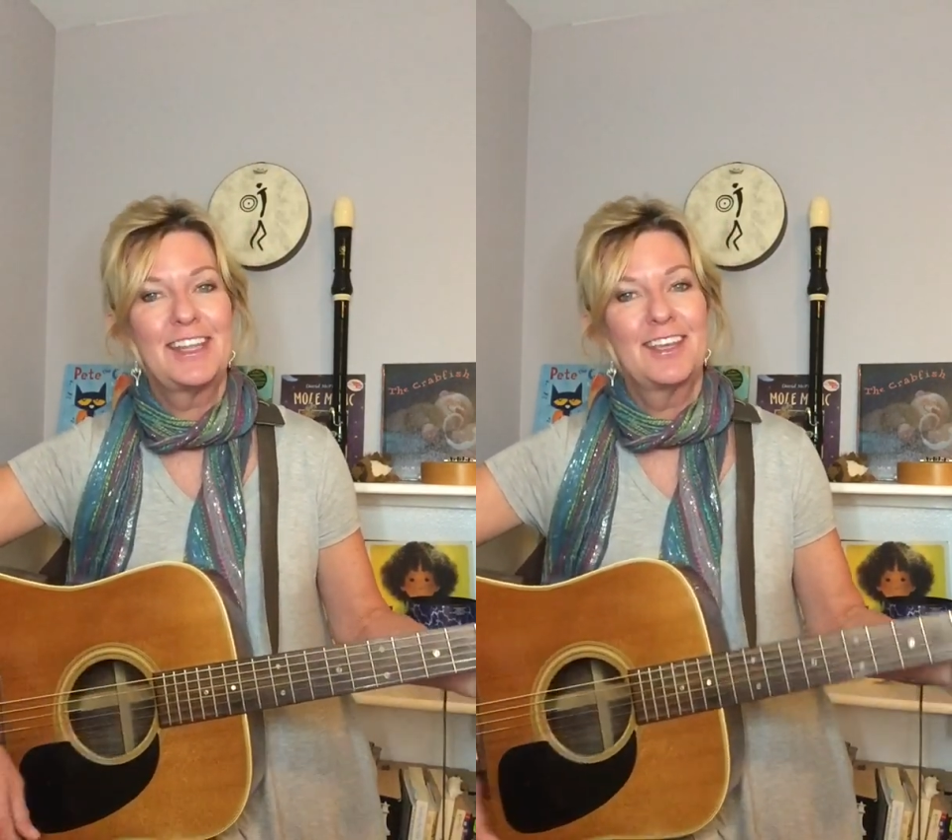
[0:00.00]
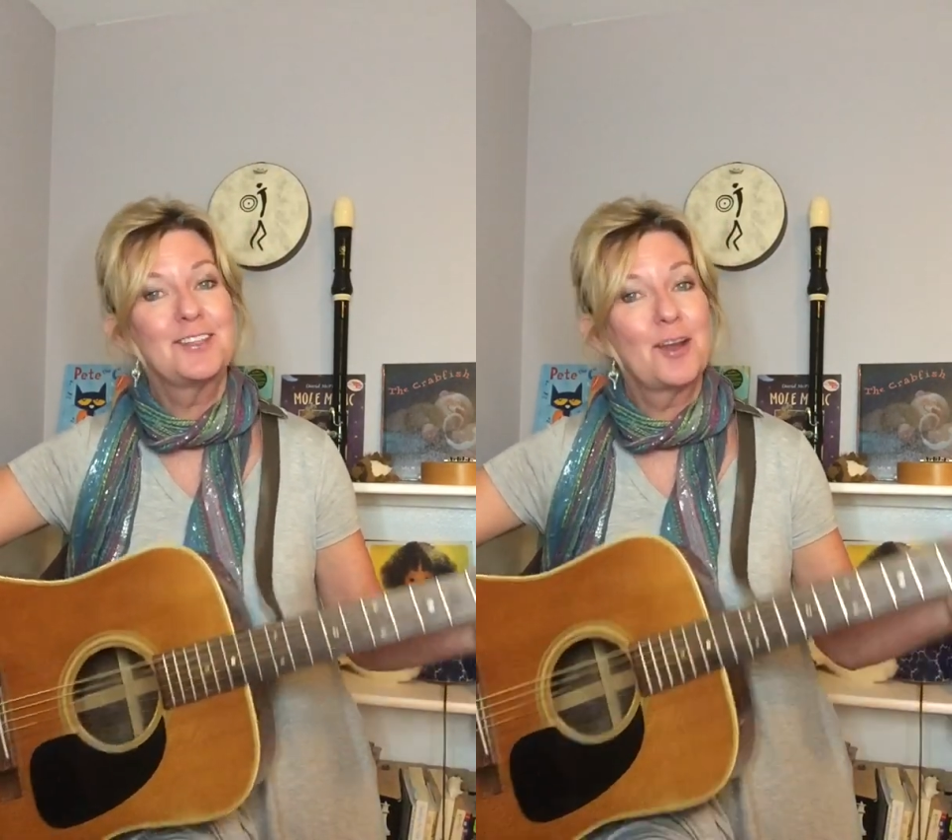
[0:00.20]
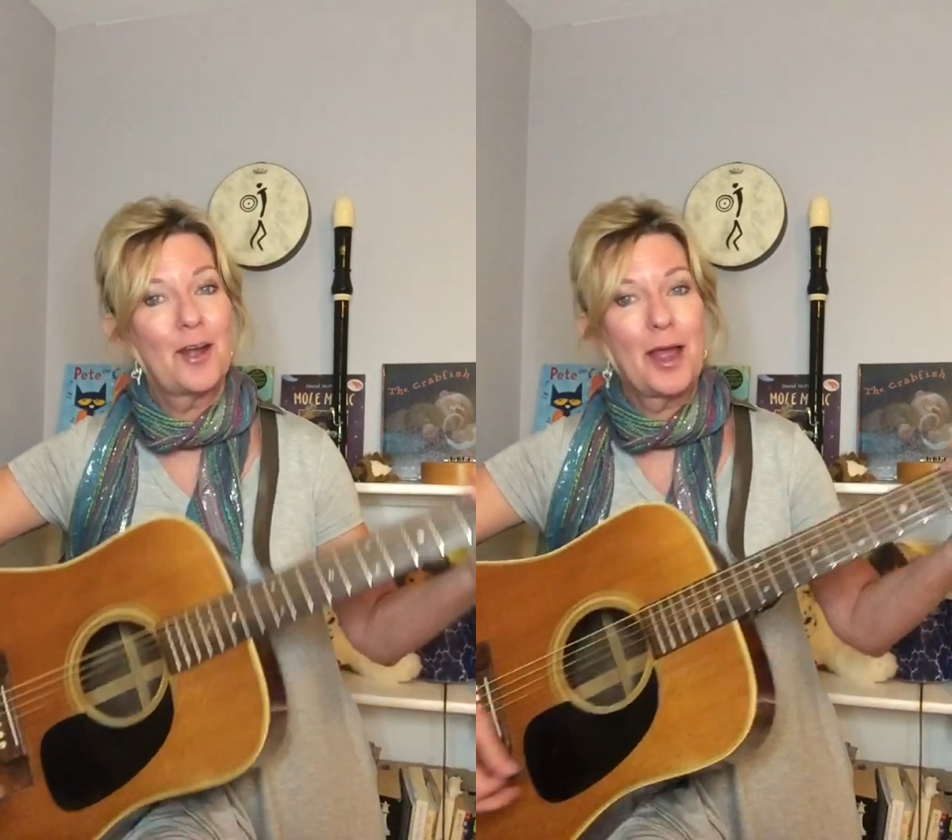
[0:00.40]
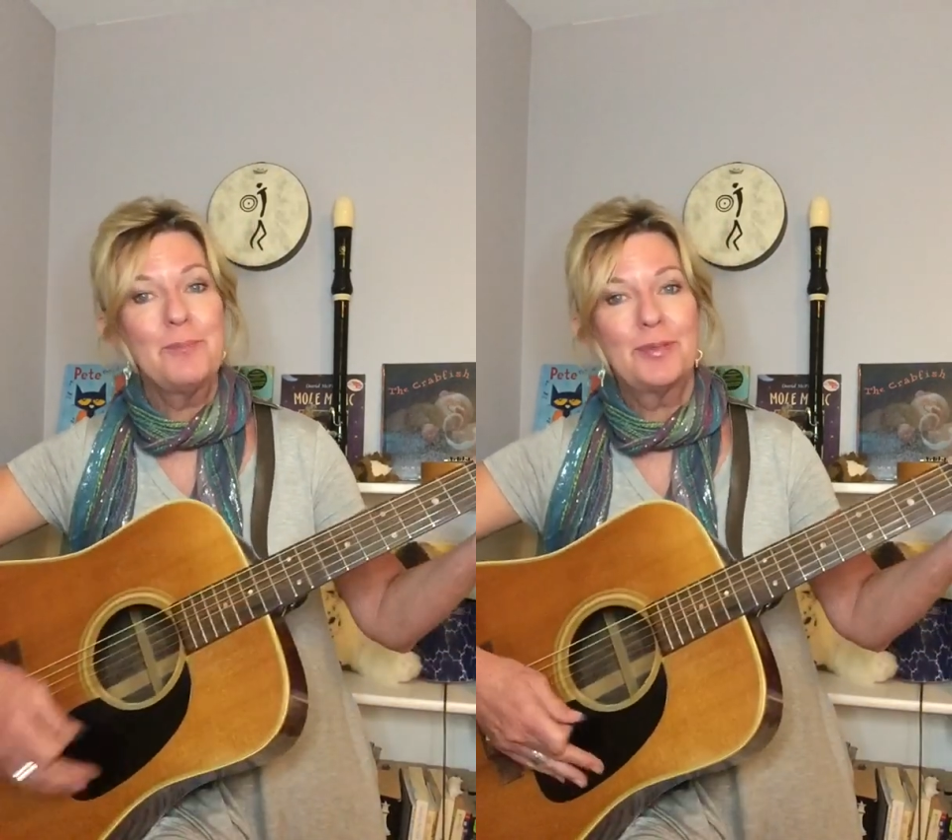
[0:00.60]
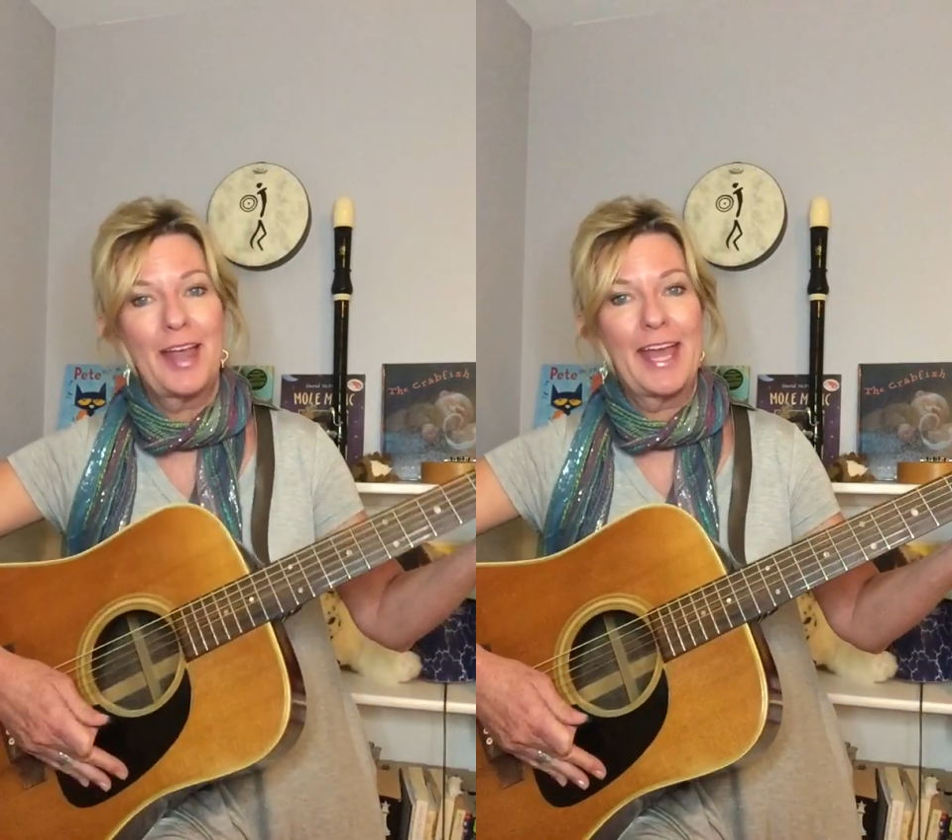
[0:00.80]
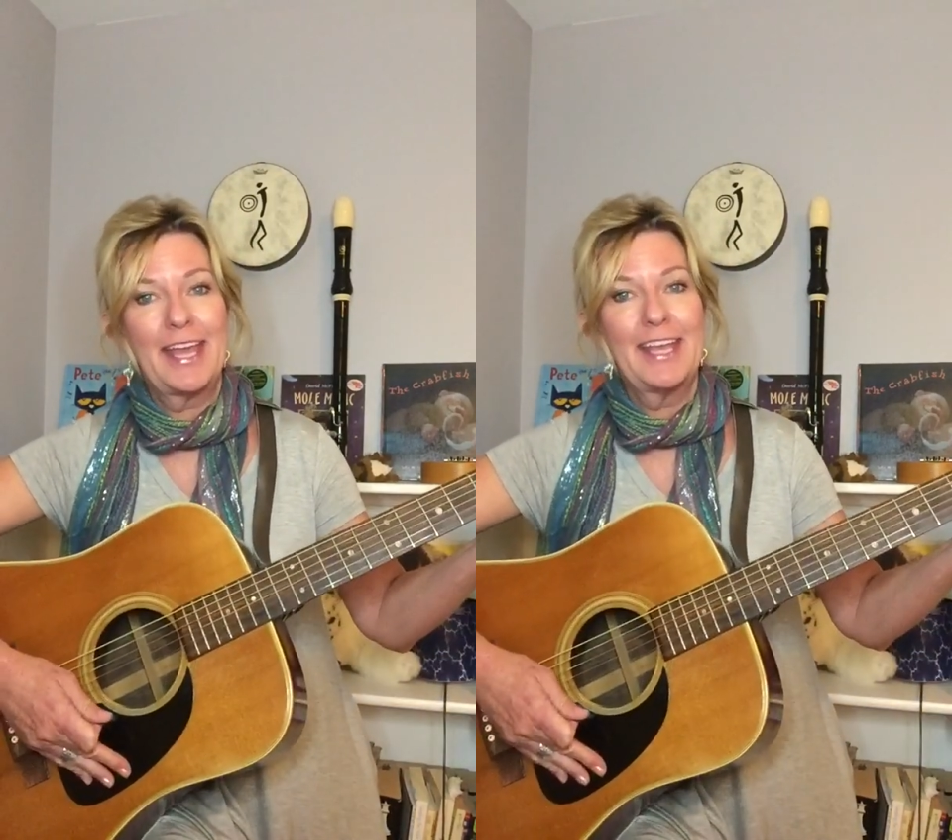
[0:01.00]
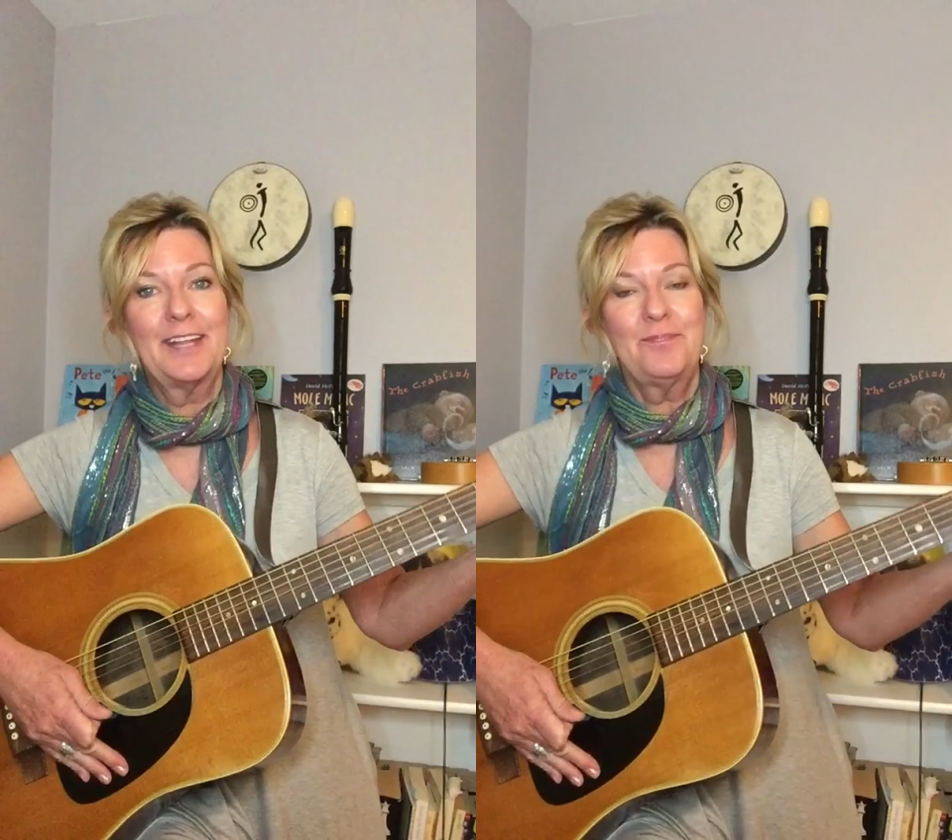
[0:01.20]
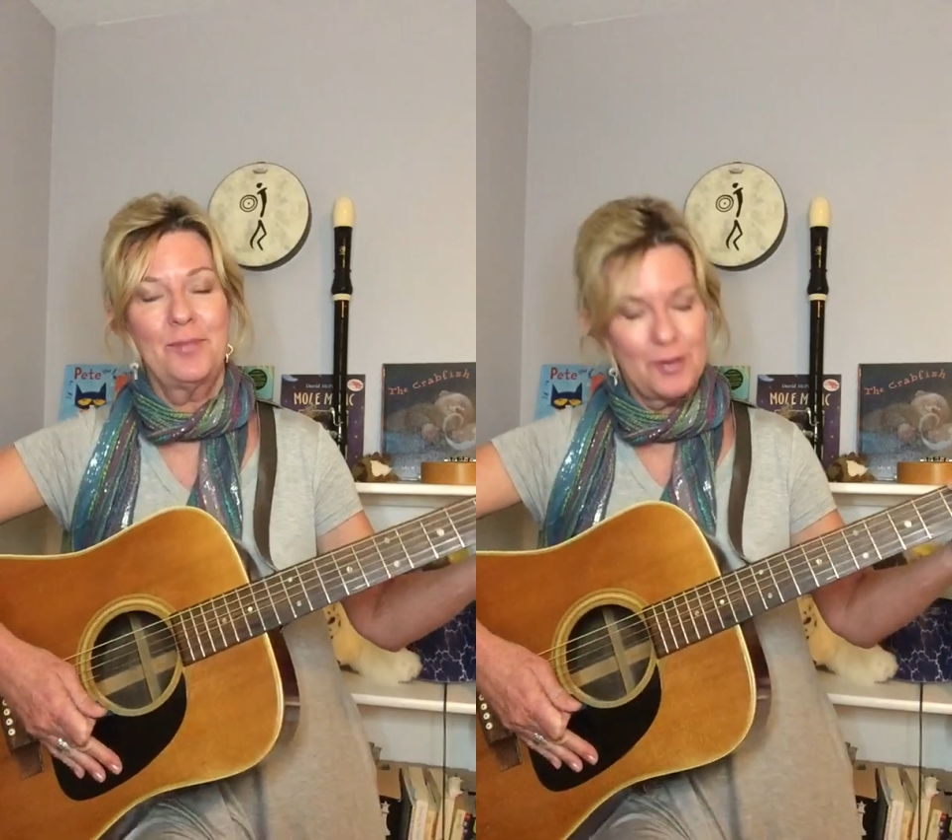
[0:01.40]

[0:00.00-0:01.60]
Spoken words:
the guitar I'm playing